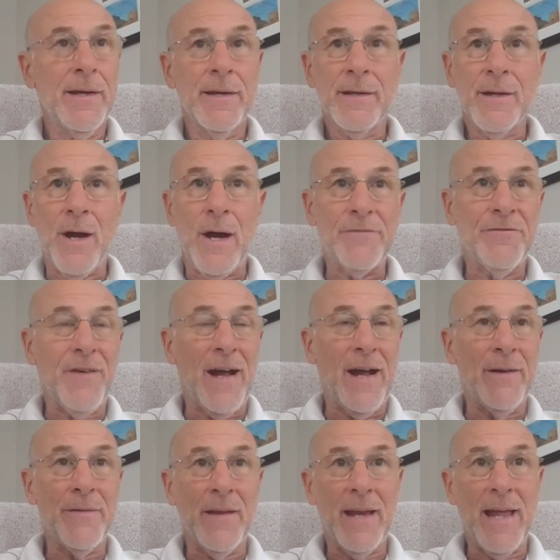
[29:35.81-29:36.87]
caught fire
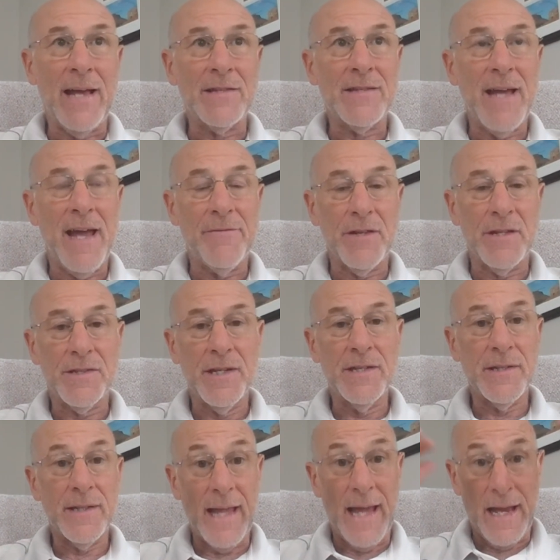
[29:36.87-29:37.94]
in the last half of the
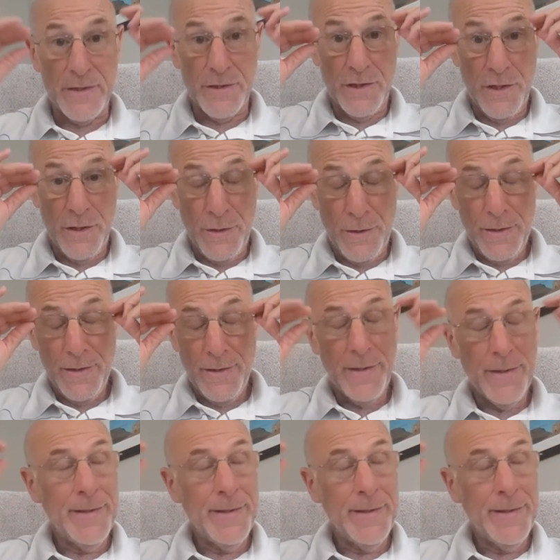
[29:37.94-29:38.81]
season last year.